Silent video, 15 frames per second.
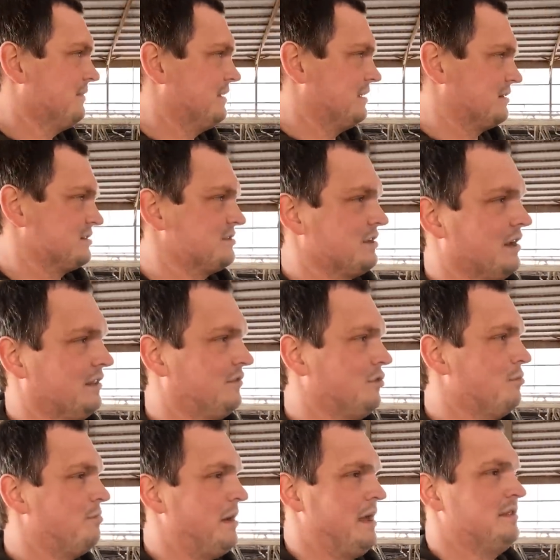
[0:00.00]
There's two
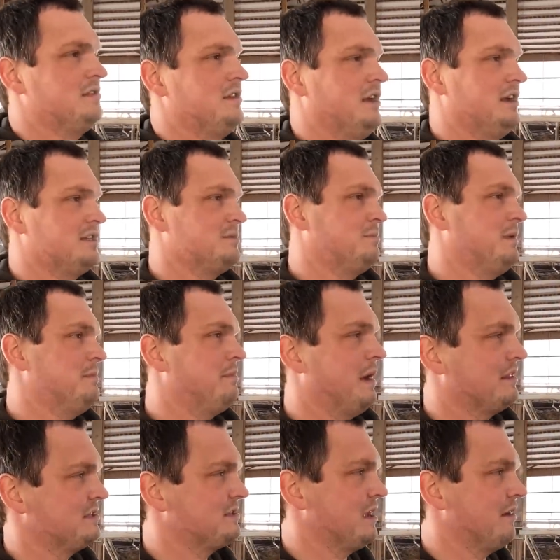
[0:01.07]
pens here. It's
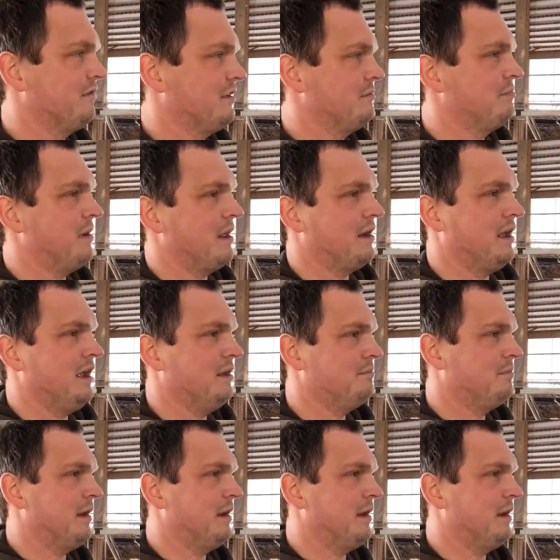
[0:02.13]
pen 7 and pen 8.